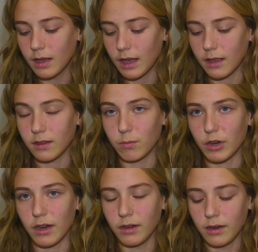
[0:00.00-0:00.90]
And the
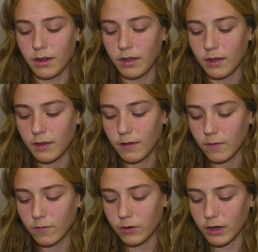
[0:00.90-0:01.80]
prayer.
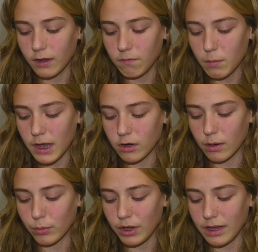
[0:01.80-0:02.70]
Forgive my
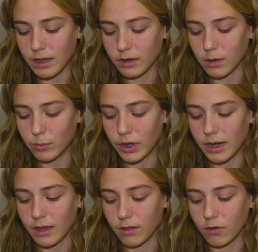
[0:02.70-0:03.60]
grumbling and
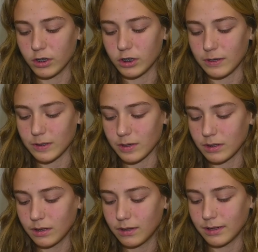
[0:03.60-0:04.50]
complaining, Lord Jesus,
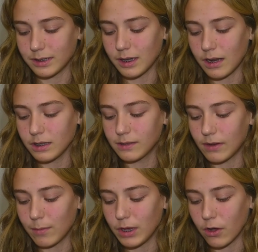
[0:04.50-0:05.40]
and
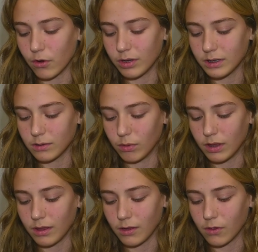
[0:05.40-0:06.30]
satisfy me always
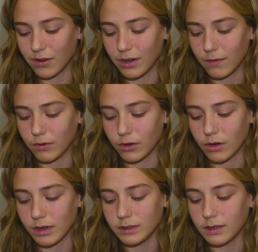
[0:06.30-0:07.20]
with the glory of your
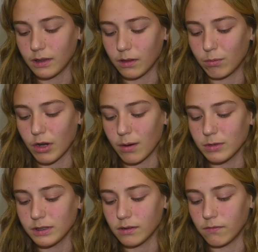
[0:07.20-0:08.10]
grace and the
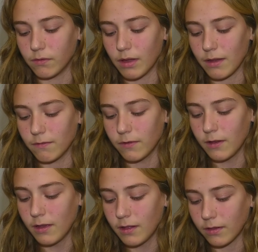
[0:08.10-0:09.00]
promise of life
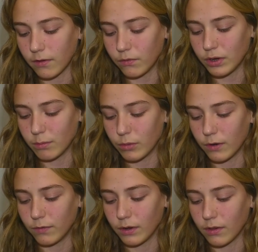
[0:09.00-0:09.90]
lived in
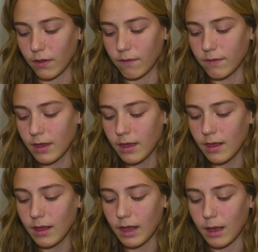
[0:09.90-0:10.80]
perfect love.
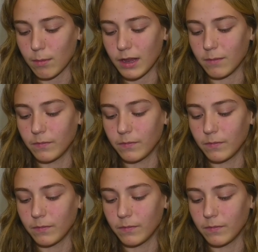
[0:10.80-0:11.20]
Amen.